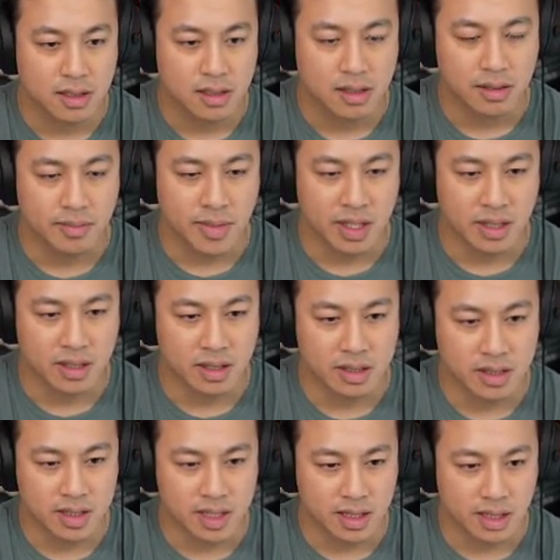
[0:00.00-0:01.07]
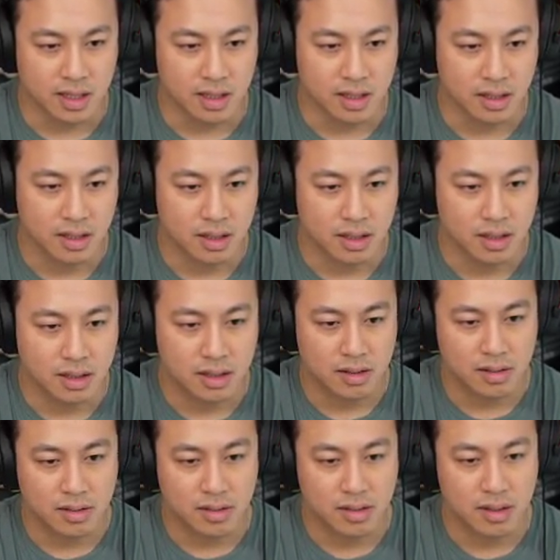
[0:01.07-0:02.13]
Command checking.
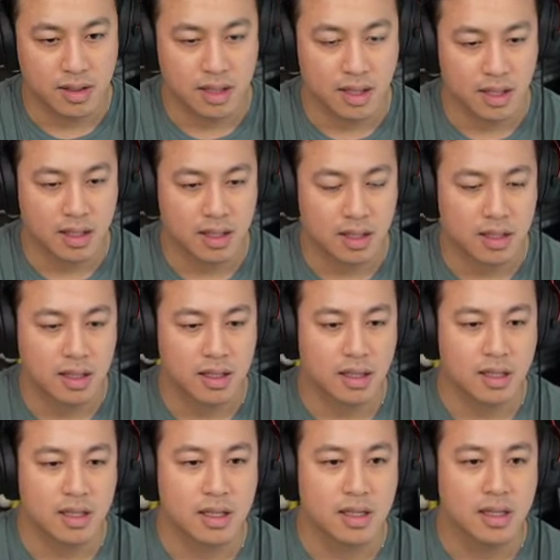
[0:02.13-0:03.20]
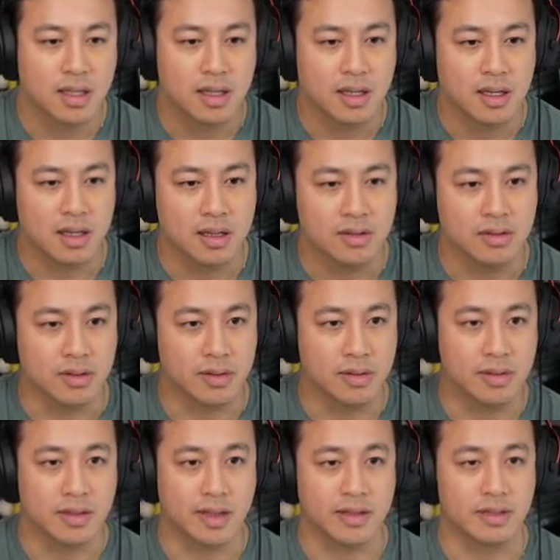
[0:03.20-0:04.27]
Okay. Oh,
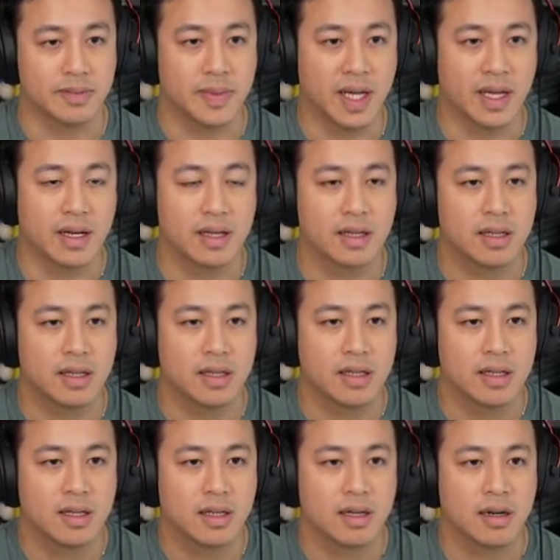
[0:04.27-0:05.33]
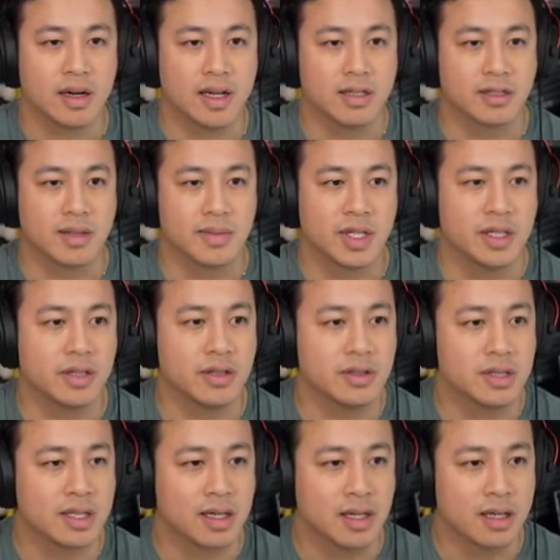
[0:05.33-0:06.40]
that was bad. All right, so I'm going to
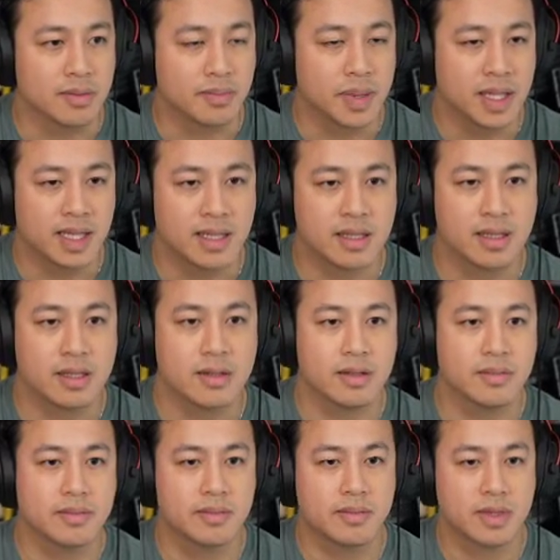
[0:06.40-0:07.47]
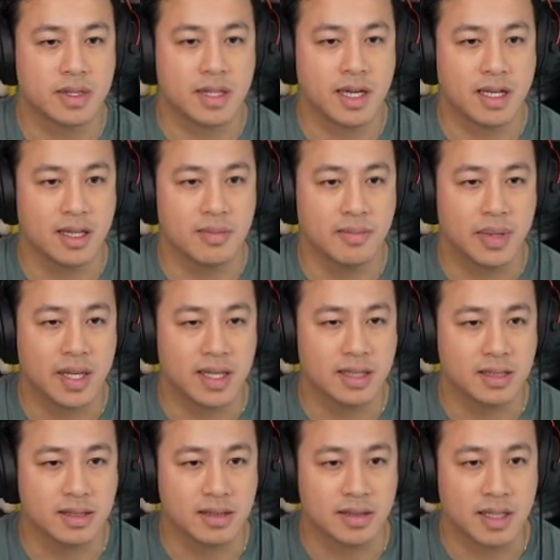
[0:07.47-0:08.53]
use plain cut and
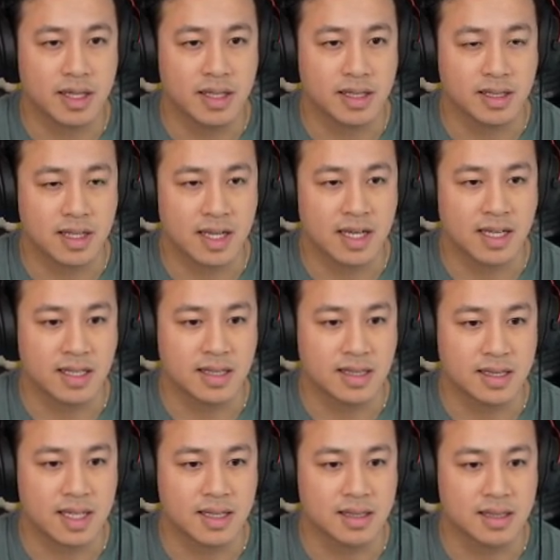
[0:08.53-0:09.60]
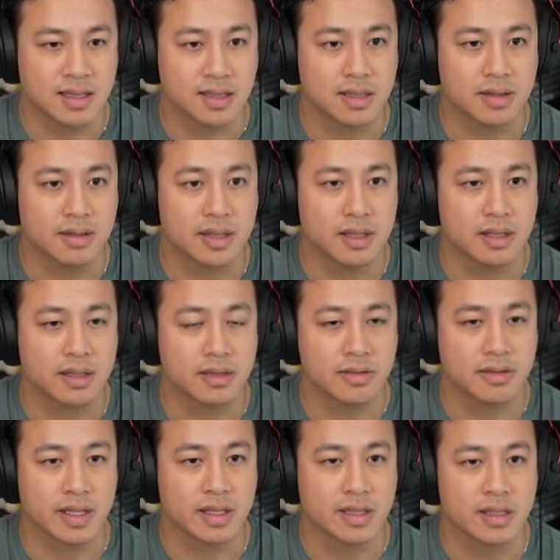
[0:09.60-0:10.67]
paste so that it doesn't add any stylings to it. Great.